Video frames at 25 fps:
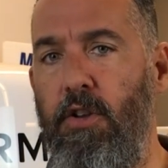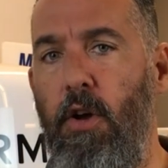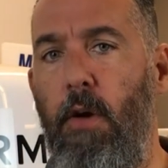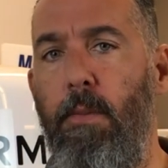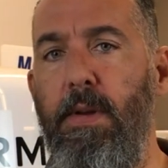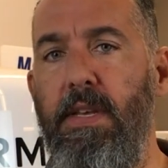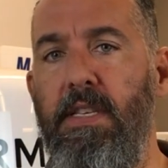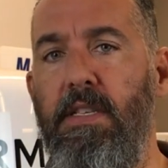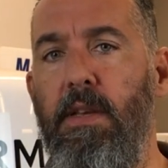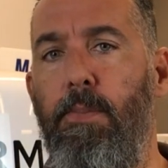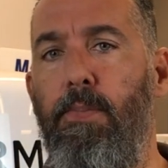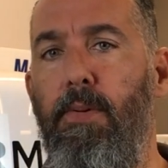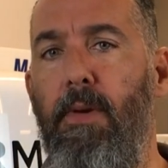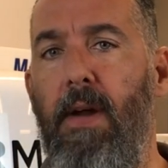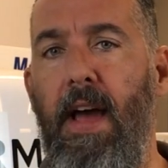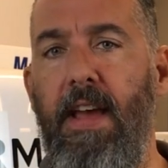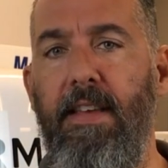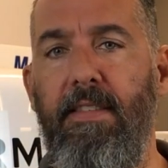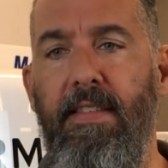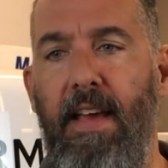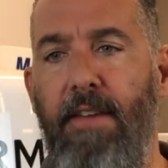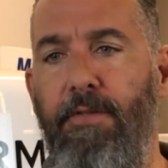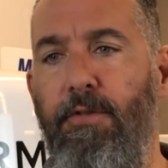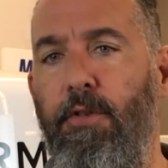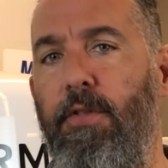Don't be
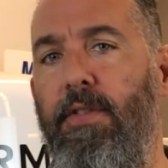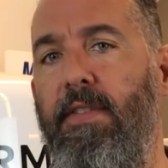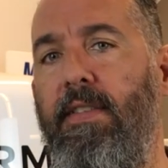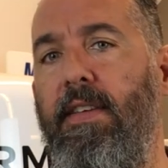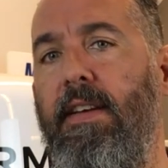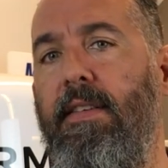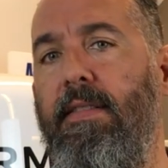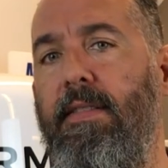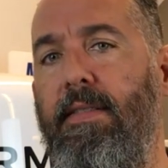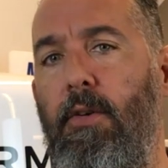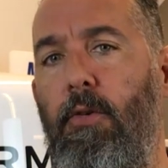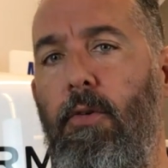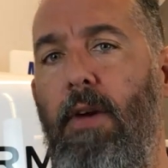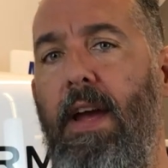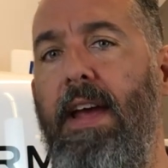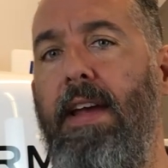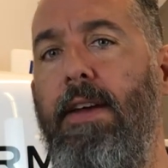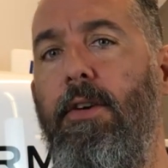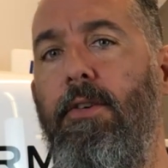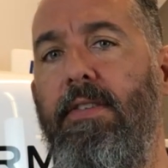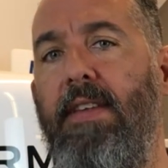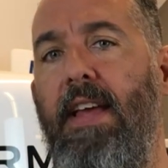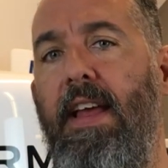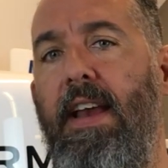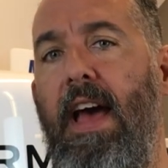surprised after six or
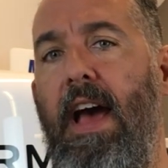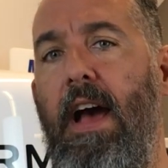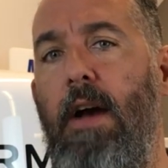eight or 10